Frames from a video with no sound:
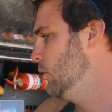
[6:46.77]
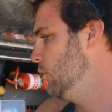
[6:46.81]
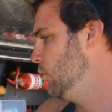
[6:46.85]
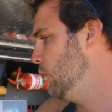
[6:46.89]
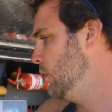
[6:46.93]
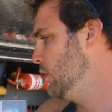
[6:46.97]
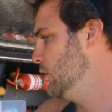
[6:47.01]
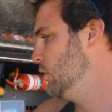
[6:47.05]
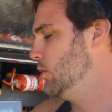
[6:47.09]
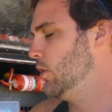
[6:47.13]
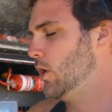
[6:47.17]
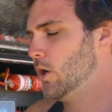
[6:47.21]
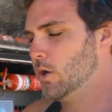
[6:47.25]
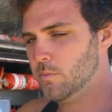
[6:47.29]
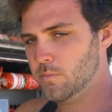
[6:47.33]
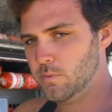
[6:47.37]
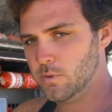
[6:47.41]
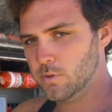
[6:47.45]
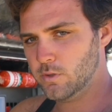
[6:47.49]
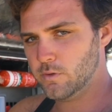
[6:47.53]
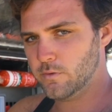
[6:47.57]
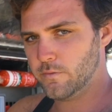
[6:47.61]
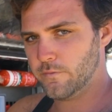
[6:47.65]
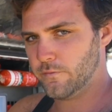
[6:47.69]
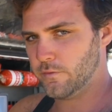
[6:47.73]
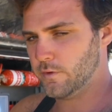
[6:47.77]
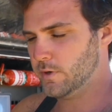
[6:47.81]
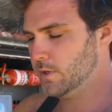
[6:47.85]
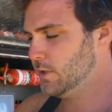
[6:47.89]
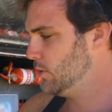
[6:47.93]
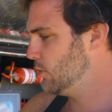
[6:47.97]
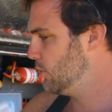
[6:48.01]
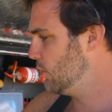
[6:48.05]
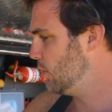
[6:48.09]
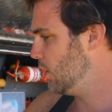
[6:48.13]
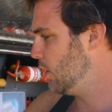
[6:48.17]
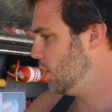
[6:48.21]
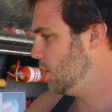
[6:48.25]
when you open your
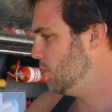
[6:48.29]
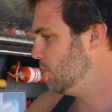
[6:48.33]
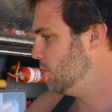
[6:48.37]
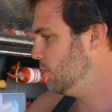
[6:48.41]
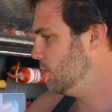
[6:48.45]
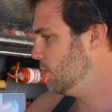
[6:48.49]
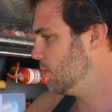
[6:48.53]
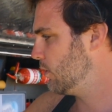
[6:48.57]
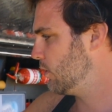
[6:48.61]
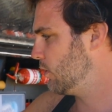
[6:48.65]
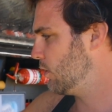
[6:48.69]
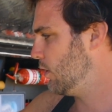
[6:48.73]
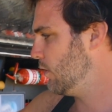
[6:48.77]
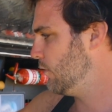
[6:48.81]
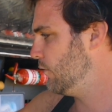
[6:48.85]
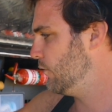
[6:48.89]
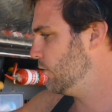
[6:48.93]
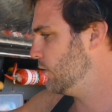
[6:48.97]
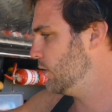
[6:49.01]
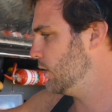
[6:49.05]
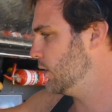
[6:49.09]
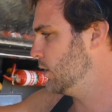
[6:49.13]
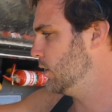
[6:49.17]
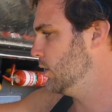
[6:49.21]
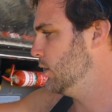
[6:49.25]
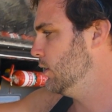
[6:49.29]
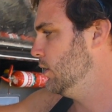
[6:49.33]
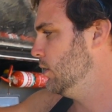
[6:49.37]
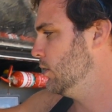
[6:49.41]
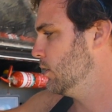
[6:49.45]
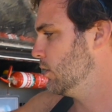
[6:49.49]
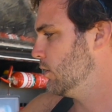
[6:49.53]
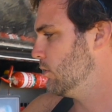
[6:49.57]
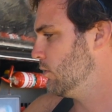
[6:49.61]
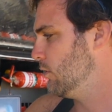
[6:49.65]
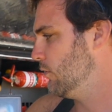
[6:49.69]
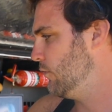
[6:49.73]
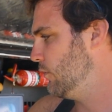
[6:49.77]
fridge, open it softly,
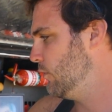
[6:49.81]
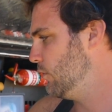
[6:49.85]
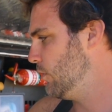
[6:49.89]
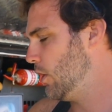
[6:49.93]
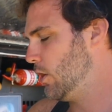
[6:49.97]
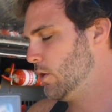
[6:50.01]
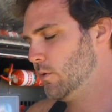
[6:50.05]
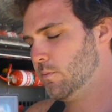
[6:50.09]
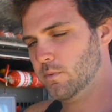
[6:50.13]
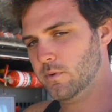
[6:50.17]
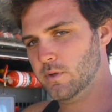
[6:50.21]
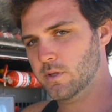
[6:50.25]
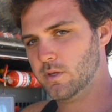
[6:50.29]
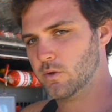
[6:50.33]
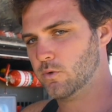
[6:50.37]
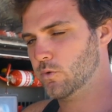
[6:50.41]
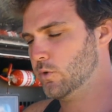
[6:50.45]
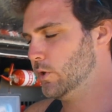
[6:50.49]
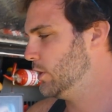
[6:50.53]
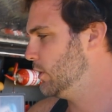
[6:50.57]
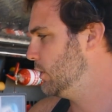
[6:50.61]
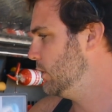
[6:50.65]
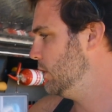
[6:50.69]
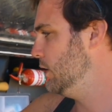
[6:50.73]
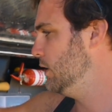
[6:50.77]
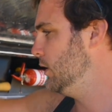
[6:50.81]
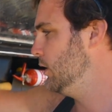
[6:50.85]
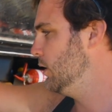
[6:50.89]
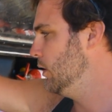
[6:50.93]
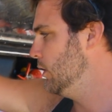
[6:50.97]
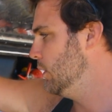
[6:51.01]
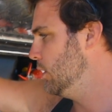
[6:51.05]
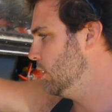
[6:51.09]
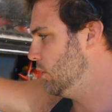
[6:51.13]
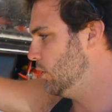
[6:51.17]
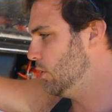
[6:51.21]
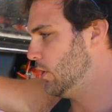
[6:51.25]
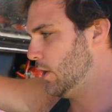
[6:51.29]
because if you open it quickly,
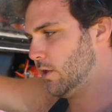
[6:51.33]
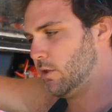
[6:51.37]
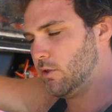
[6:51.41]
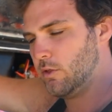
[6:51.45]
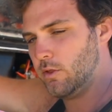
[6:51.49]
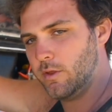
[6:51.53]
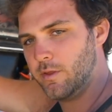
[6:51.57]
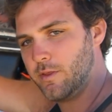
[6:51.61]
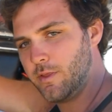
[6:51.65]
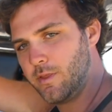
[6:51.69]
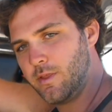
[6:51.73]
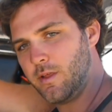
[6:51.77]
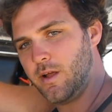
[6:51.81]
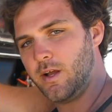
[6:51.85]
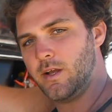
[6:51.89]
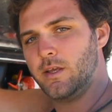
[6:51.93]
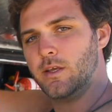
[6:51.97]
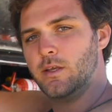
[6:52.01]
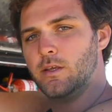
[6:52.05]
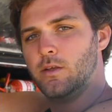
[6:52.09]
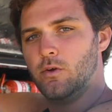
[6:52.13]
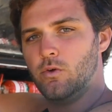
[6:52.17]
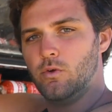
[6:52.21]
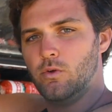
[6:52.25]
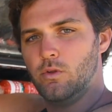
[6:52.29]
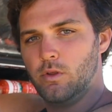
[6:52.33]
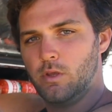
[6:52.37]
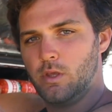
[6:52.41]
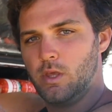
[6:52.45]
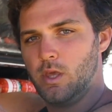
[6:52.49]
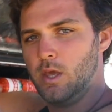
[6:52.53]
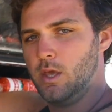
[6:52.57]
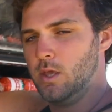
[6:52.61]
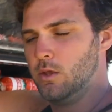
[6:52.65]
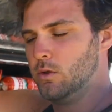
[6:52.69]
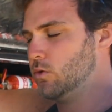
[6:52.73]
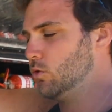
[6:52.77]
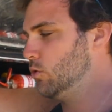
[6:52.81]
you're actually sucking all
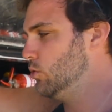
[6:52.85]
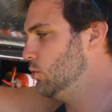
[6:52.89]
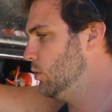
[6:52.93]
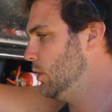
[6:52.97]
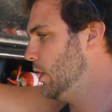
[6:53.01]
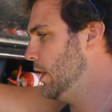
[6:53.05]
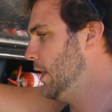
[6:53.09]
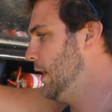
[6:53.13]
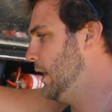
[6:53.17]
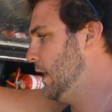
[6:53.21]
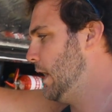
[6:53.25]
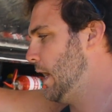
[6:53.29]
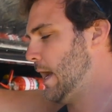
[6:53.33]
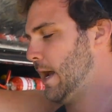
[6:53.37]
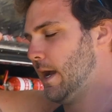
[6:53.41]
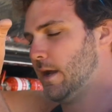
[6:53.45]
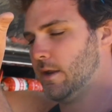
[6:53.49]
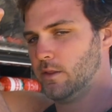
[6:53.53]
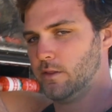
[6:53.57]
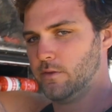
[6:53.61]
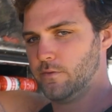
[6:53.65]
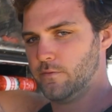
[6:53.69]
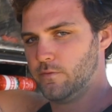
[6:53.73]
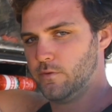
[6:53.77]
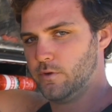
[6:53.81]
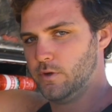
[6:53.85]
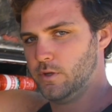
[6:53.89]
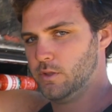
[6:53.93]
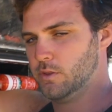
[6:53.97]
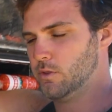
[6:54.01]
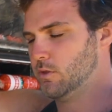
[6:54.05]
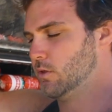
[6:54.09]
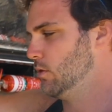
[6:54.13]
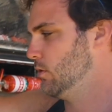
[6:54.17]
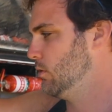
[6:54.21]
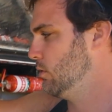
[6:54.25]
the cool air out of the fridge.